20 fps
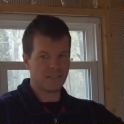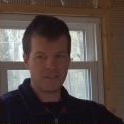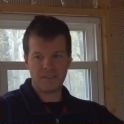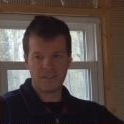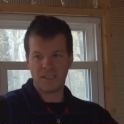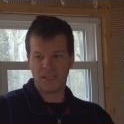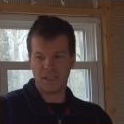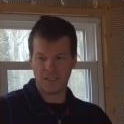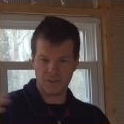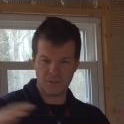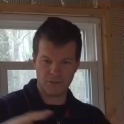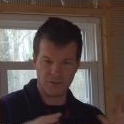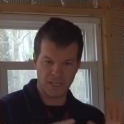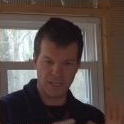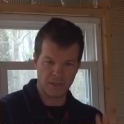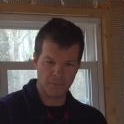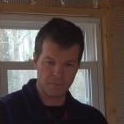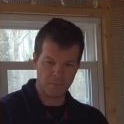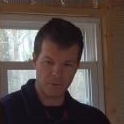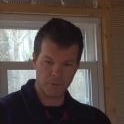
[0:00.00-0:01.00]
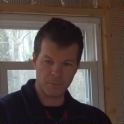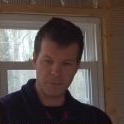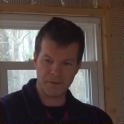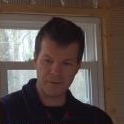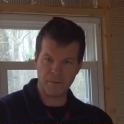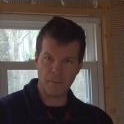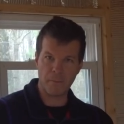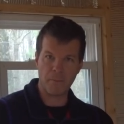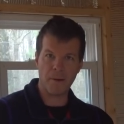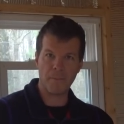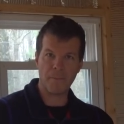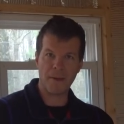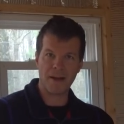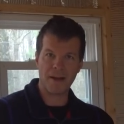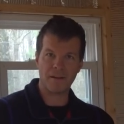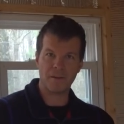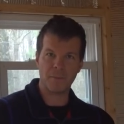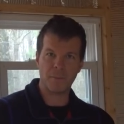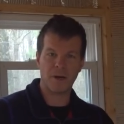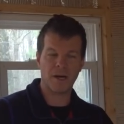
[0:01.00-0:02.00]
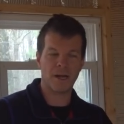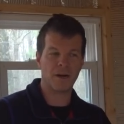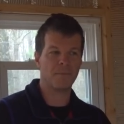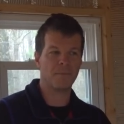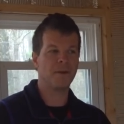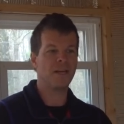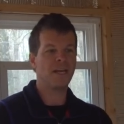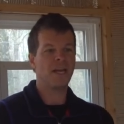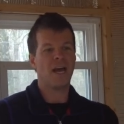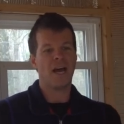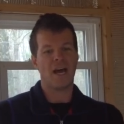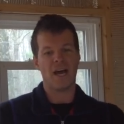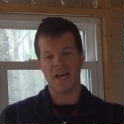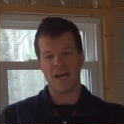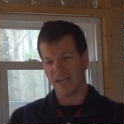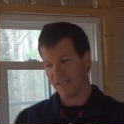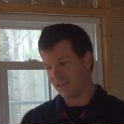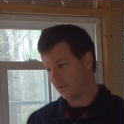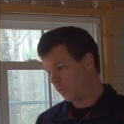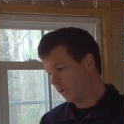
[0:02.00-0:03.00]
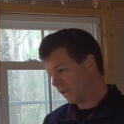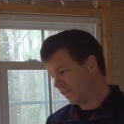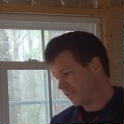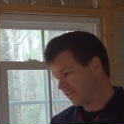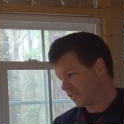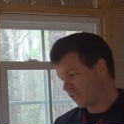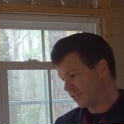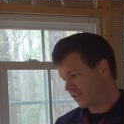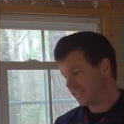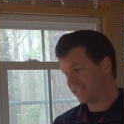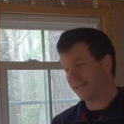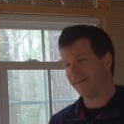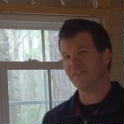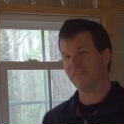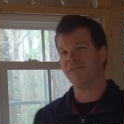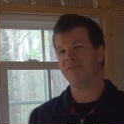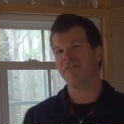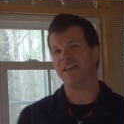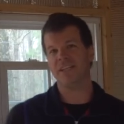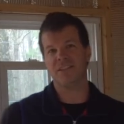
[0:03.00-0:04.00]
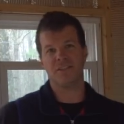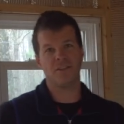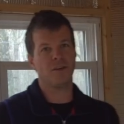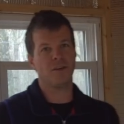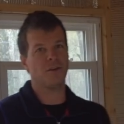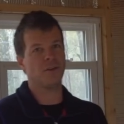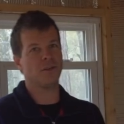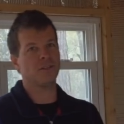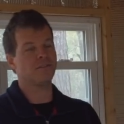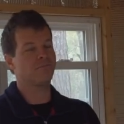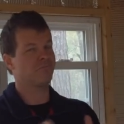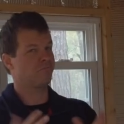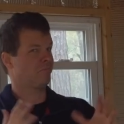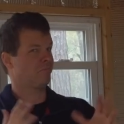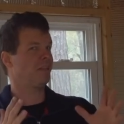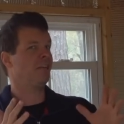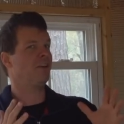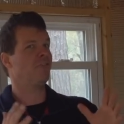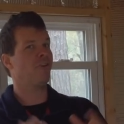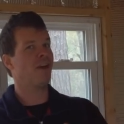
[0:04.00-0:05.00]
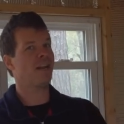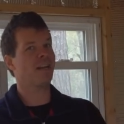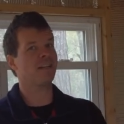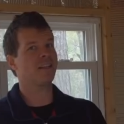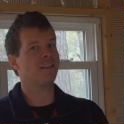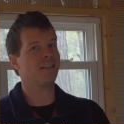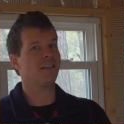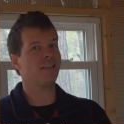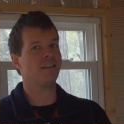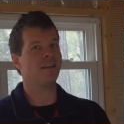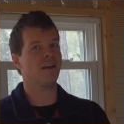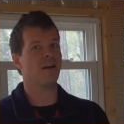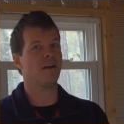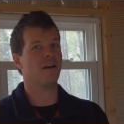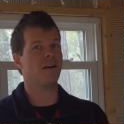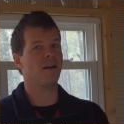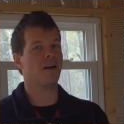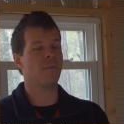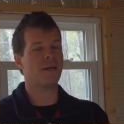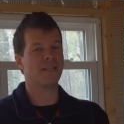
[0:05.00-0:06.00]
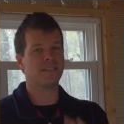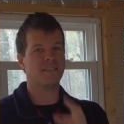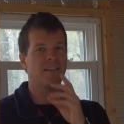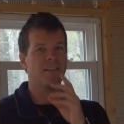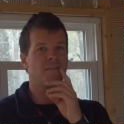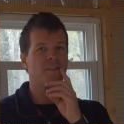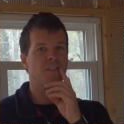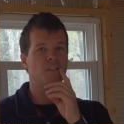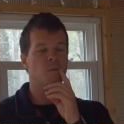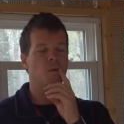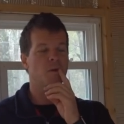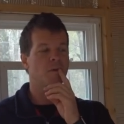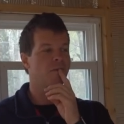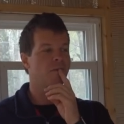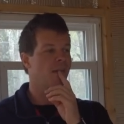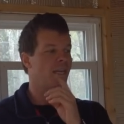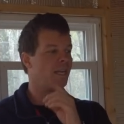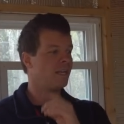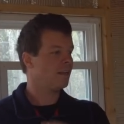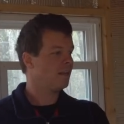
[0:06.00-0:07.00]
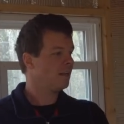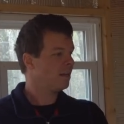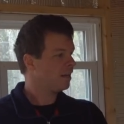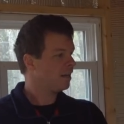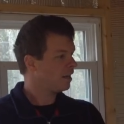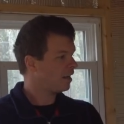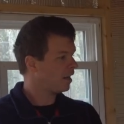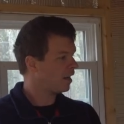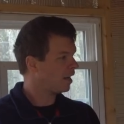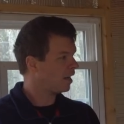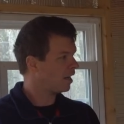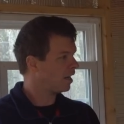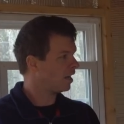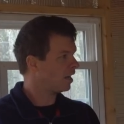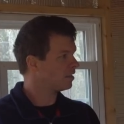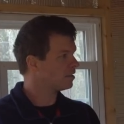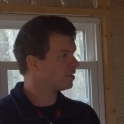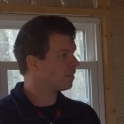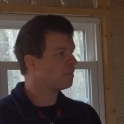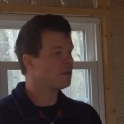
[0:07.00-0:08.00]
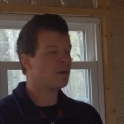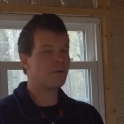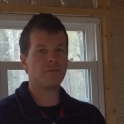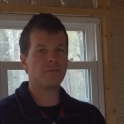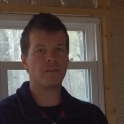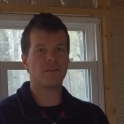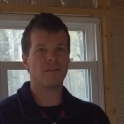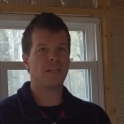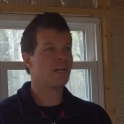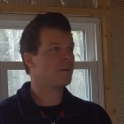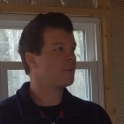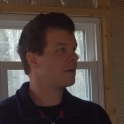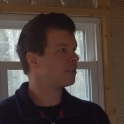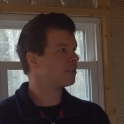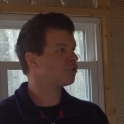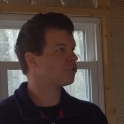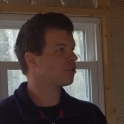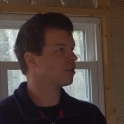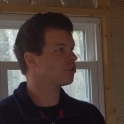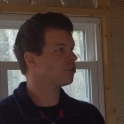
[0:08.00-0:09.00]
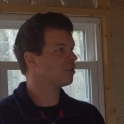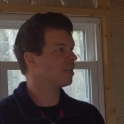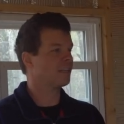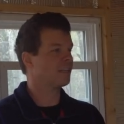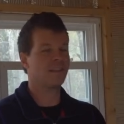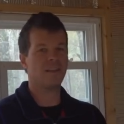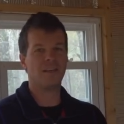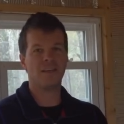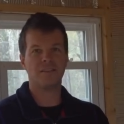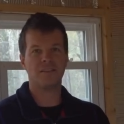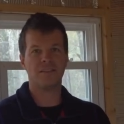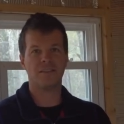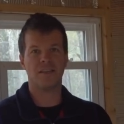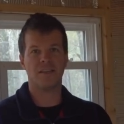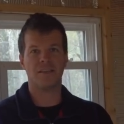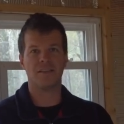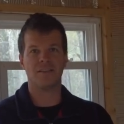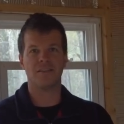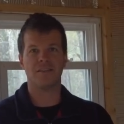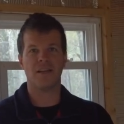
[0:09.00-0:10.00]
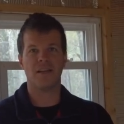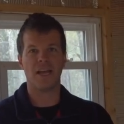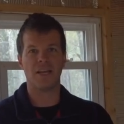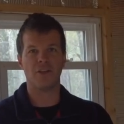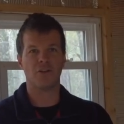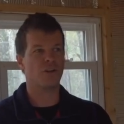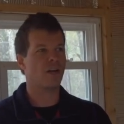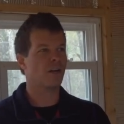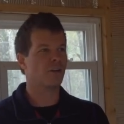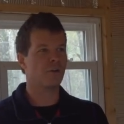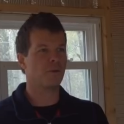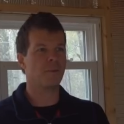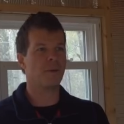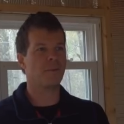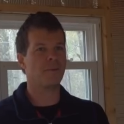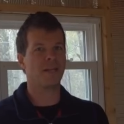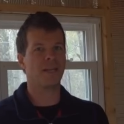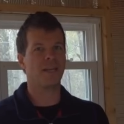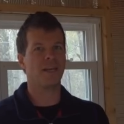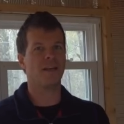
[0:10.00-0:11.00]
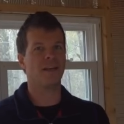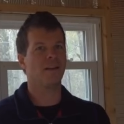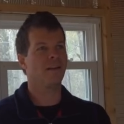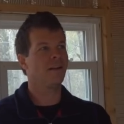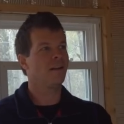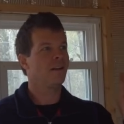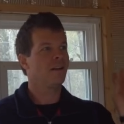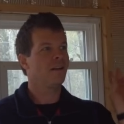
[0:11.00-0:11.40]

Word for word: it's ten. So you get a little bit of a bump out at the bottom. Uh, and the width is only seven feet. So it's theoretically uh, about seventy square feet. Uh, something the thing about a structure like this is that you're not going to be able to get